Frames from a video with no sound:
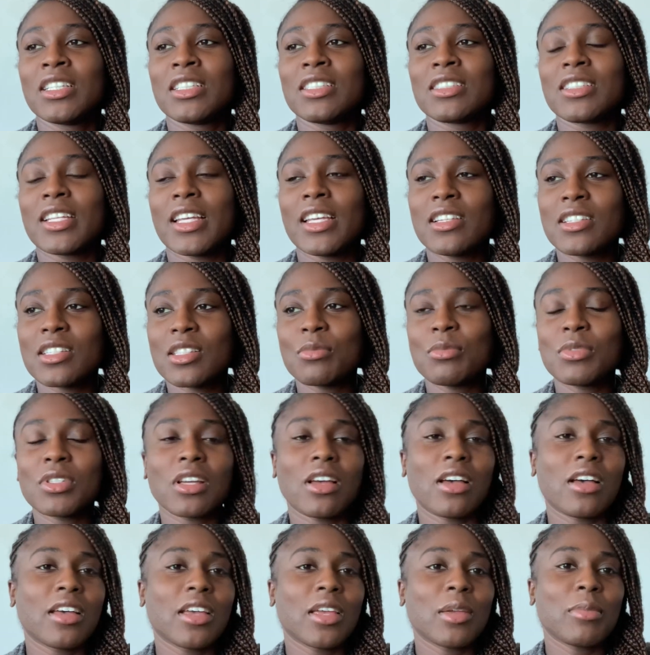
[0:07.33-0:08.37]
take some
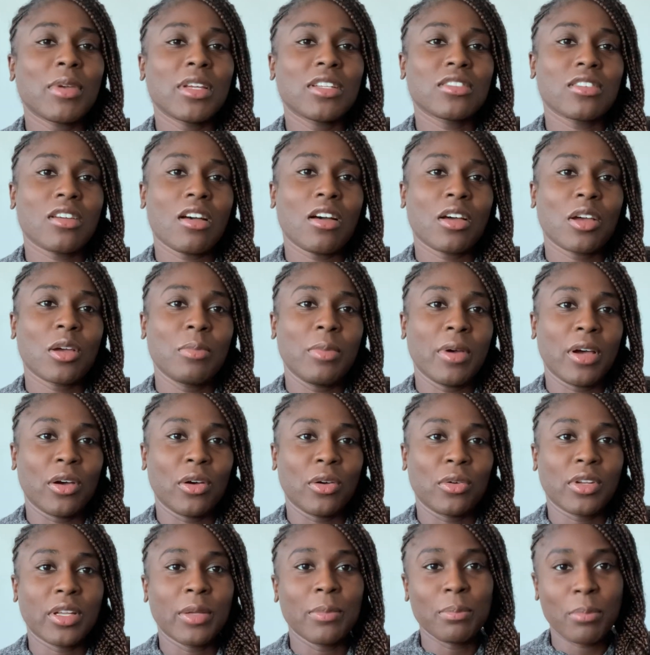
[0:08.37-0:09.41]
time and talk
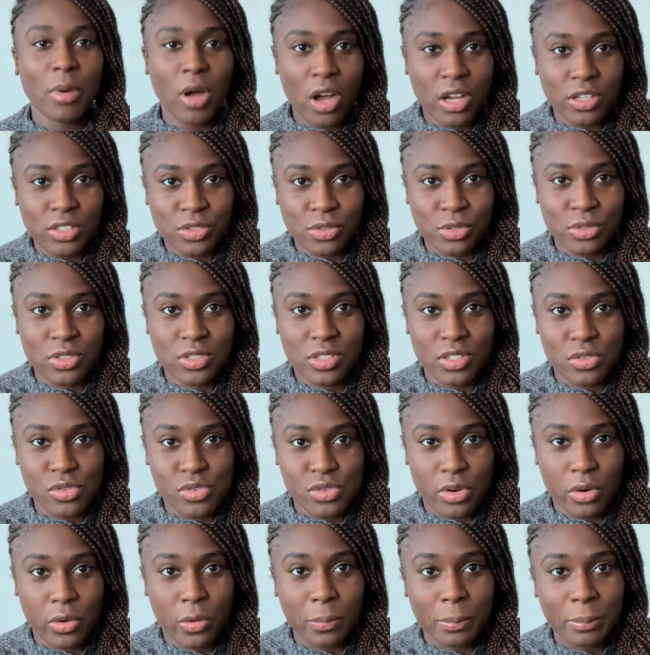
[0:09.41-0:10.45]
about imposter
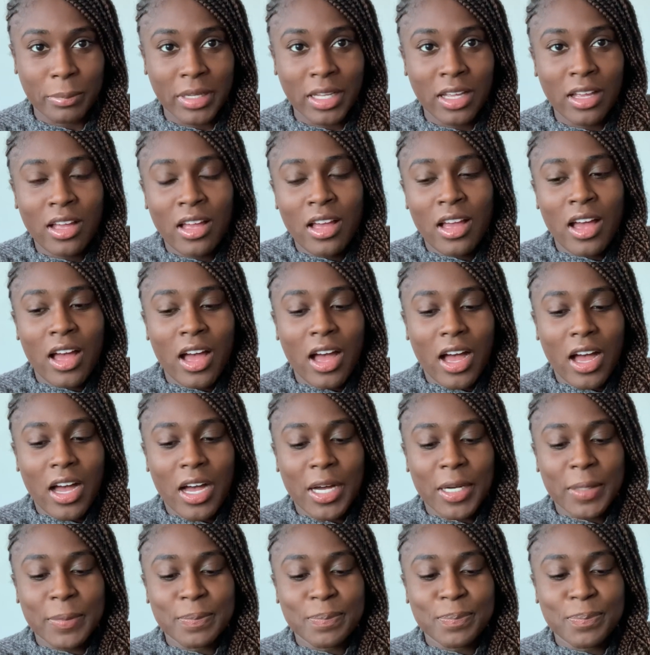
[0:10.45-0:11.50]
syndrome.
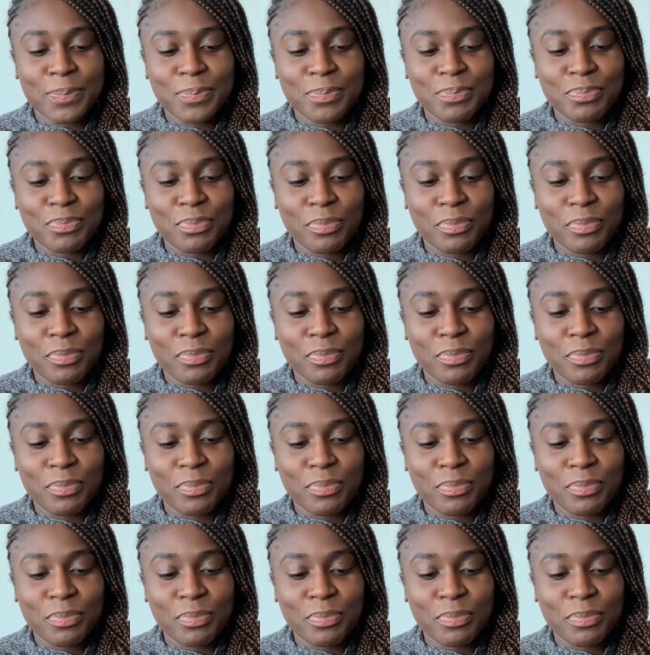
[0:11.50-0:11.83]
Um,